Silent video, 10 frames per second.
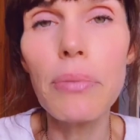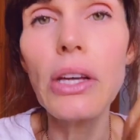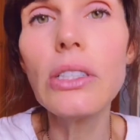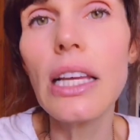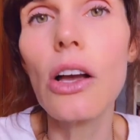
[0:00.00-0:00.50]

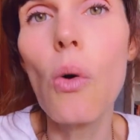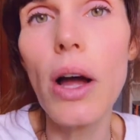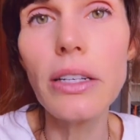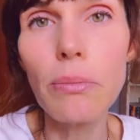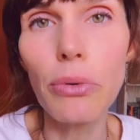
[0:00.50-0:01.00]
building a
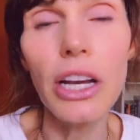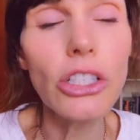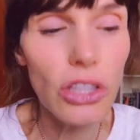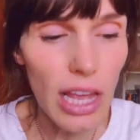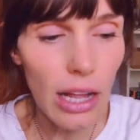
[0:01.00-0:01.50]
quantum
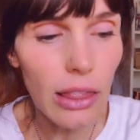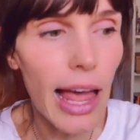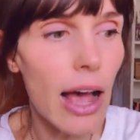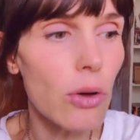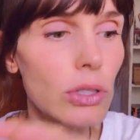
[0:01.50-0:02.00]
bridge that
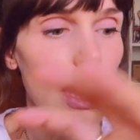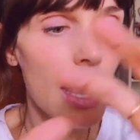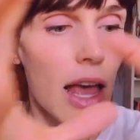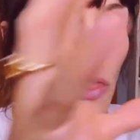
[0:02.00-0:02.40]
allows